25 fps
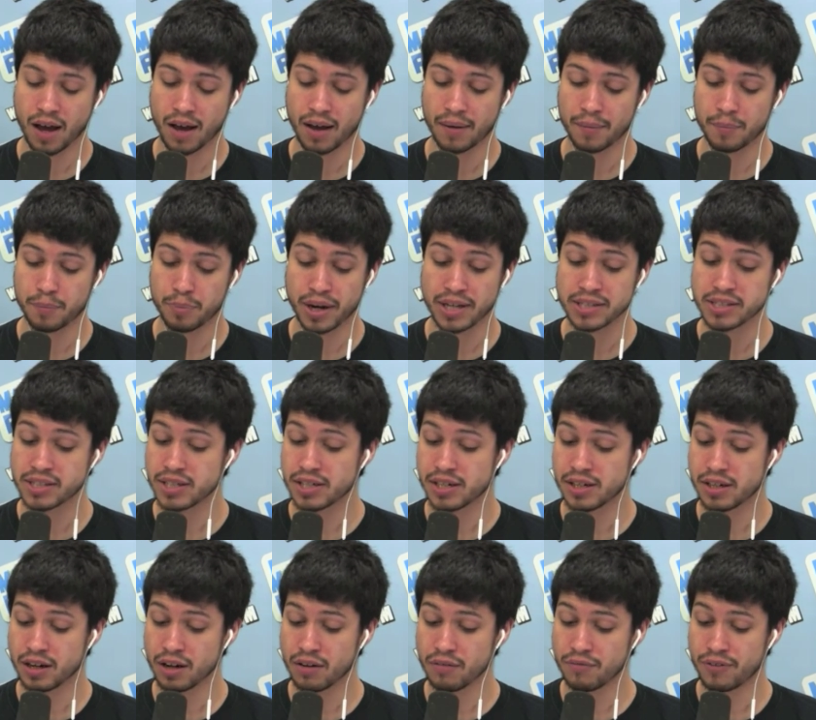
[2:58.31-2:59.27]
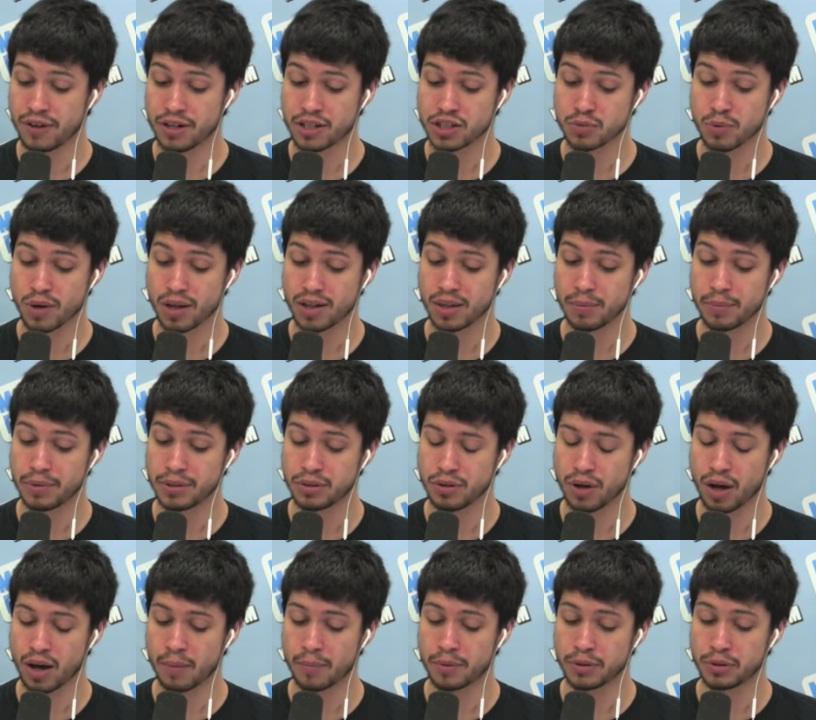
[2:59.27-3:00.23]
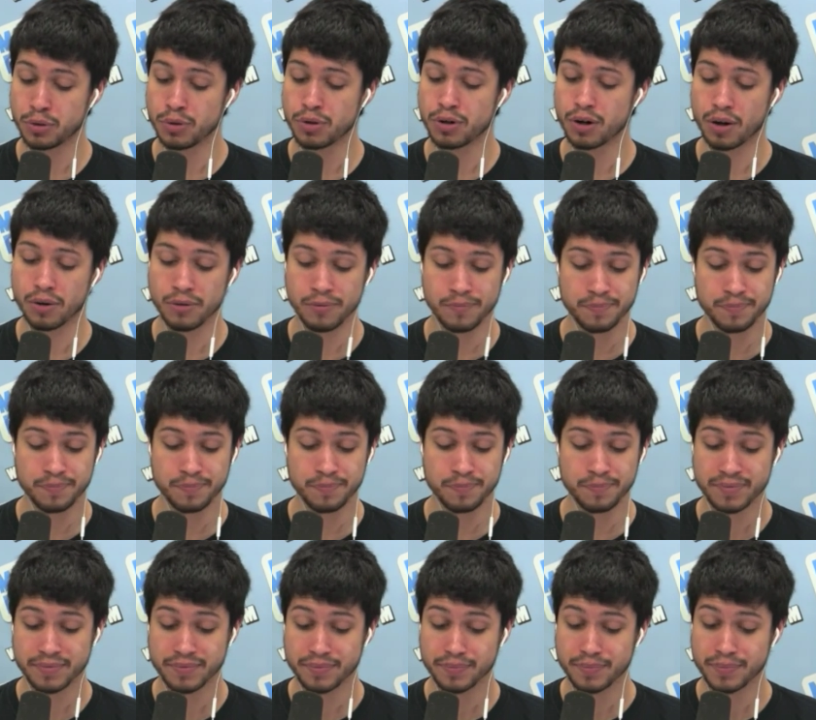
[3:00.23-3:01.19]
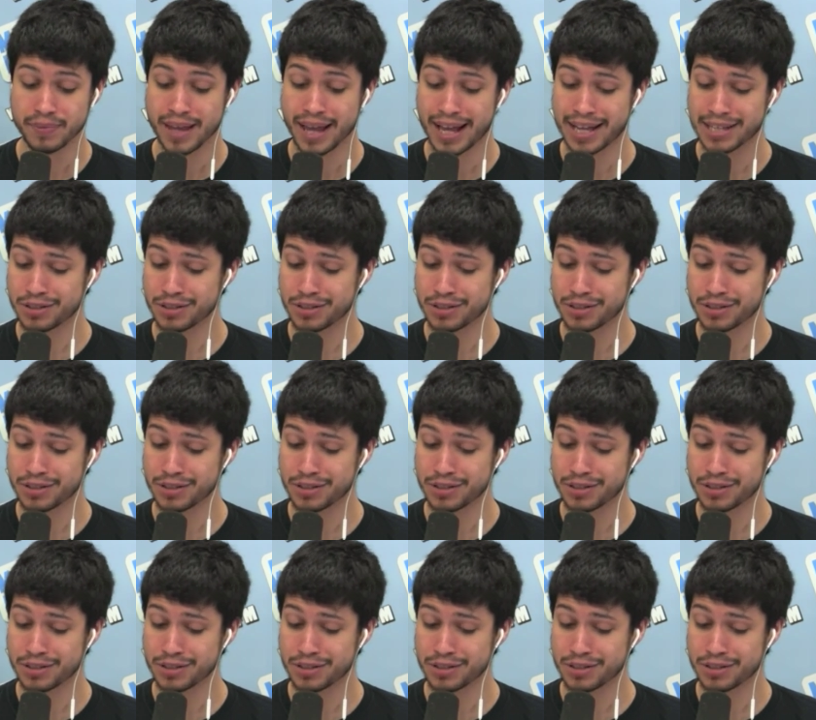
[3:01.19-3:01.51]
president of Venezuela, Maduro, has